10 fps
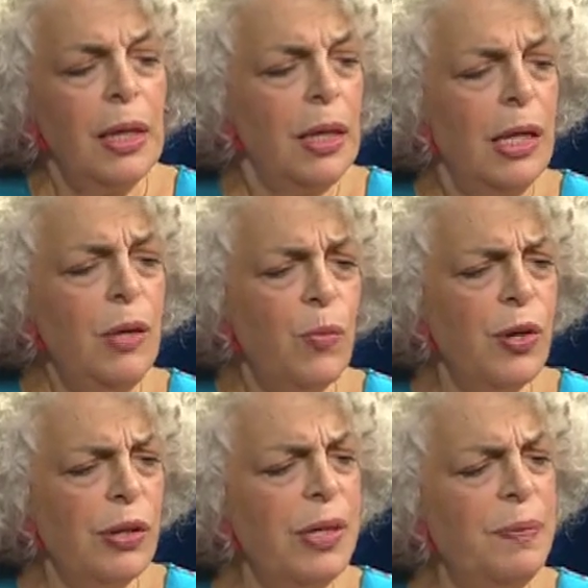he
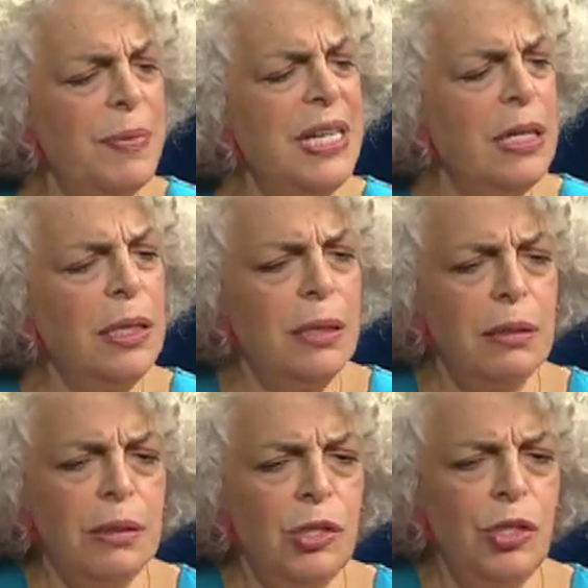wanted me
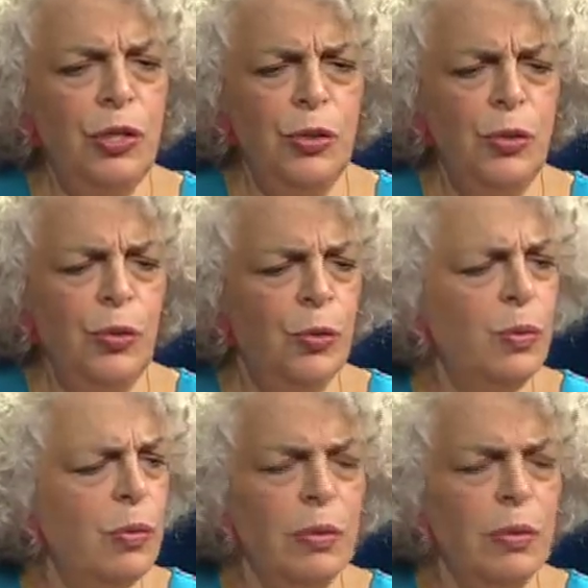to. This is